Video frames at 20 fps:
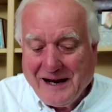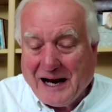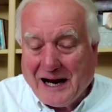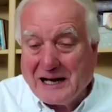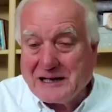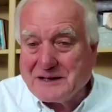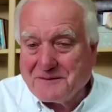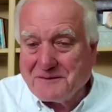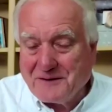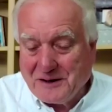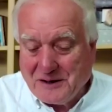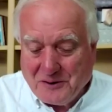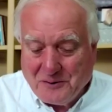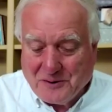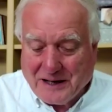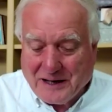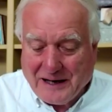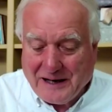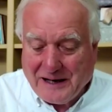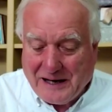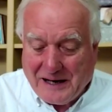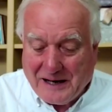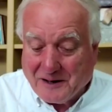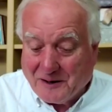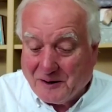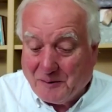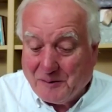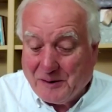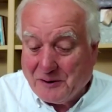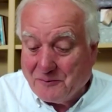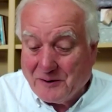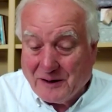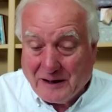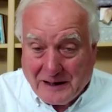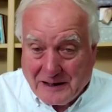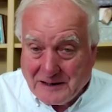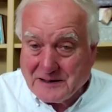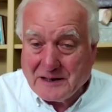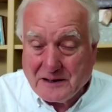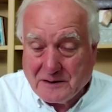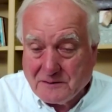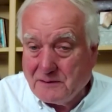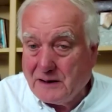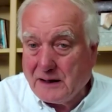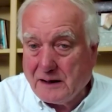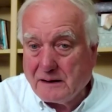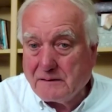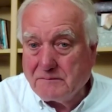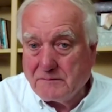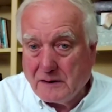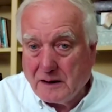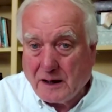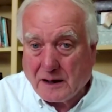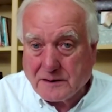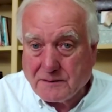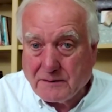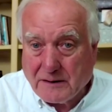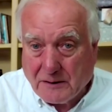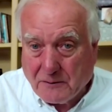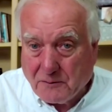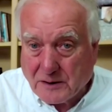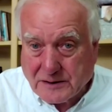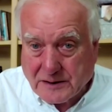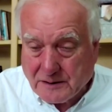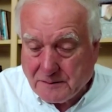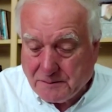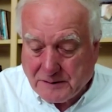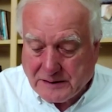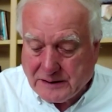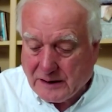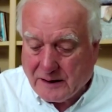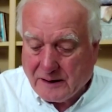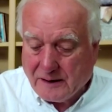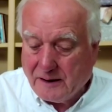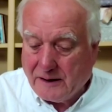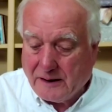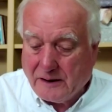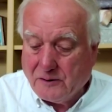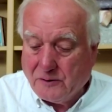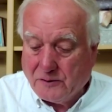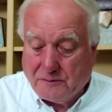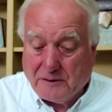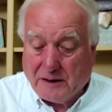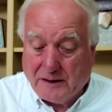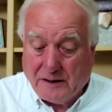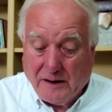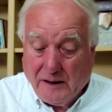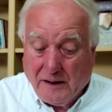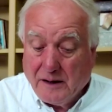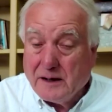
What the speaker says: As for UK economic releases, well, last week wasn't a particularly good one.